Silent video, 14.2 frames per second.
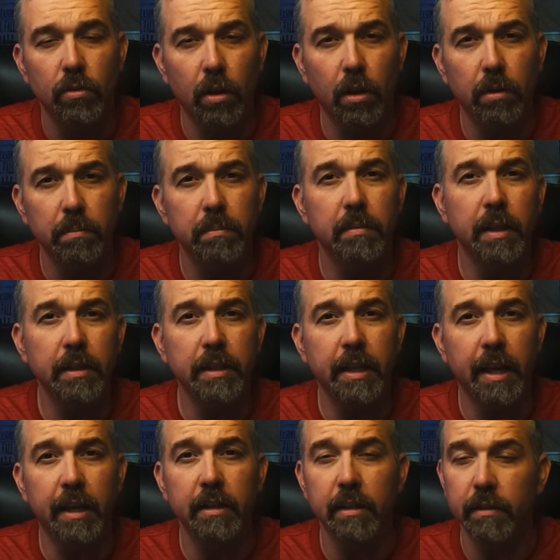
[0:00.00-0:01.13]
So, in
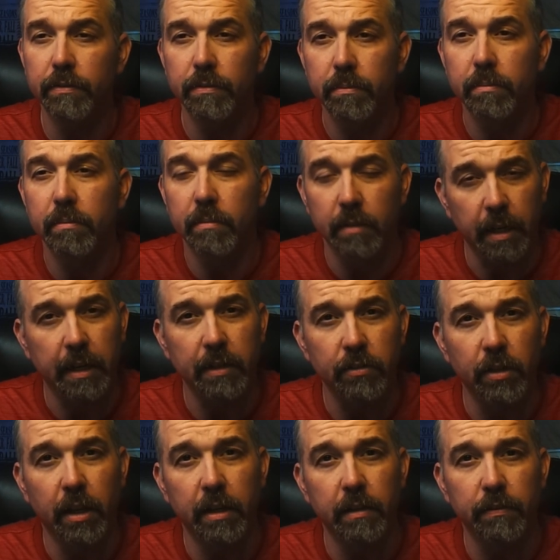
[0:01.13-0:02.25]
the end, like I
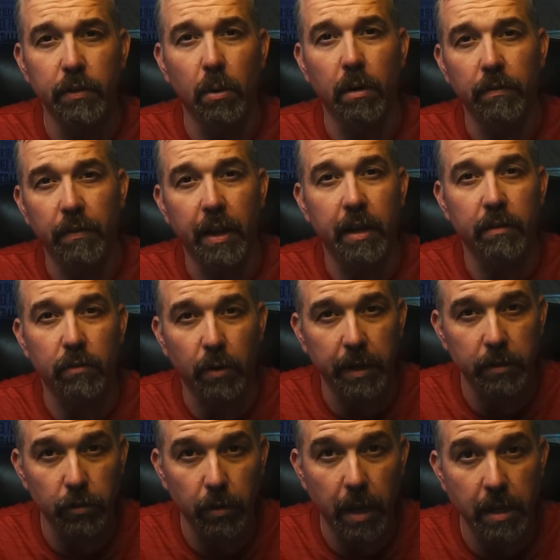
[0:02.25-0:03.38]
said, if you are a fan of
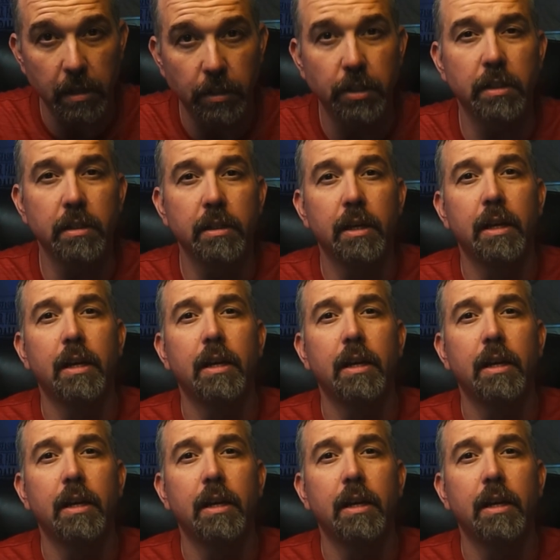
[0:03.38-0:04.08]
grand strategy